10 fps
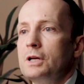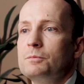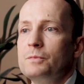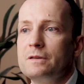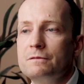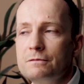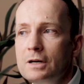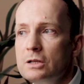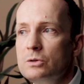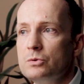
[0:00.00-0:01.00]
you look at my
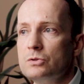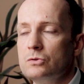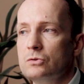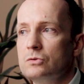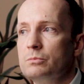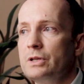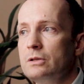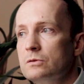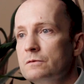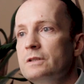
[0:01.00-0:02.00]
values or
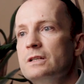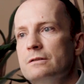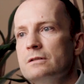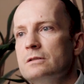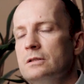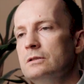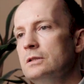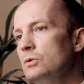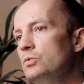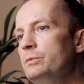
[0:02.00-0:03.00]
my convictions,
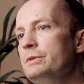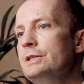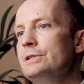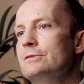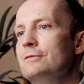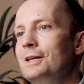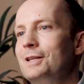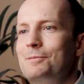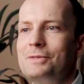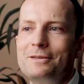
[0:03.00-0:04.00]
then that would be these
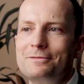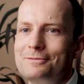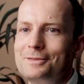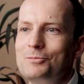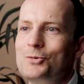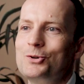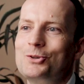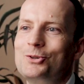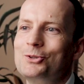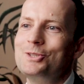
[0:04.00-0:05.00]
three. And I believe the
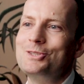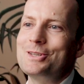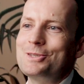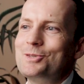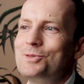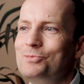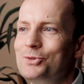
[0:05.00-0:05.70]
book got it just